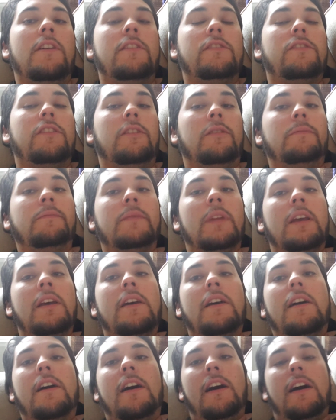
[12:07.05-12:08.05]
So
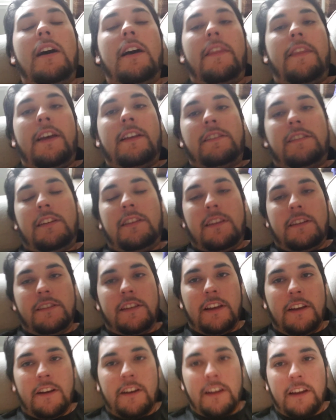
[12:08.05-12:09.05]
that's it.
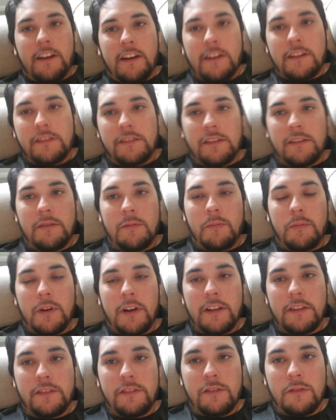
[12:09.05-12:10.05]
That's Erik Erikson,
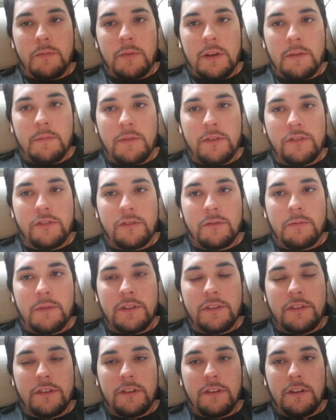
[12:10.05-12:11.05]
brought to you by Mr.
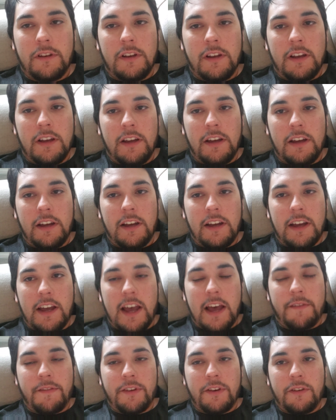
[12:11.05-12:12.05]
Winter.
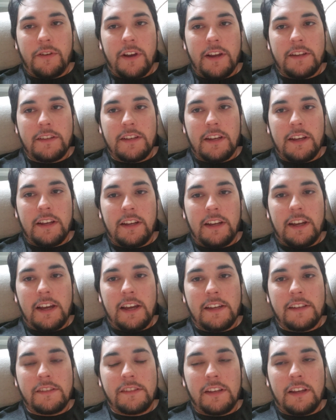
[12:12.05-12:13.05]
Have a great day,
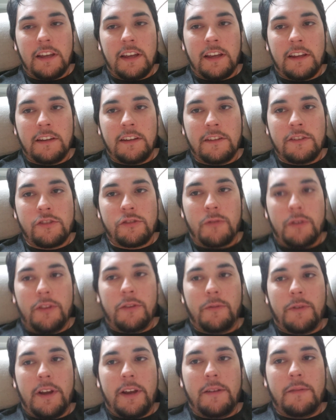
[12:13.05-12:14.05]
guys, and enjoy
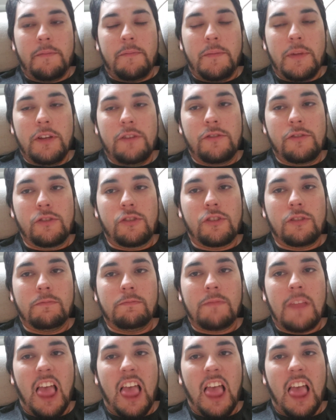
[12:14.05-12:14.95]
the rain. Peace.